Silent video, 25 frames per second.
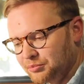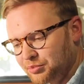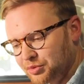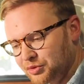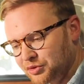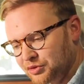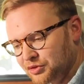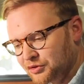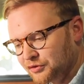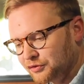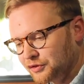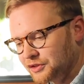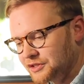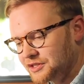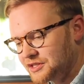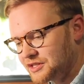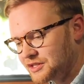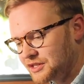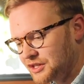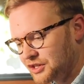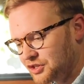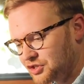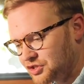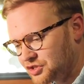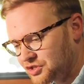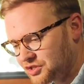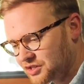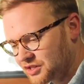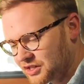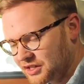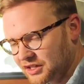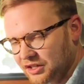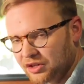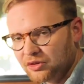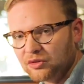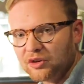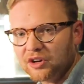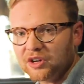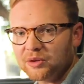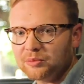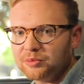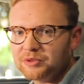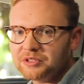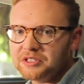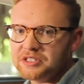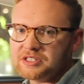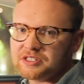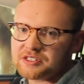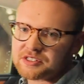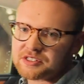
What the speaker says: Beautifully stitched, incredibly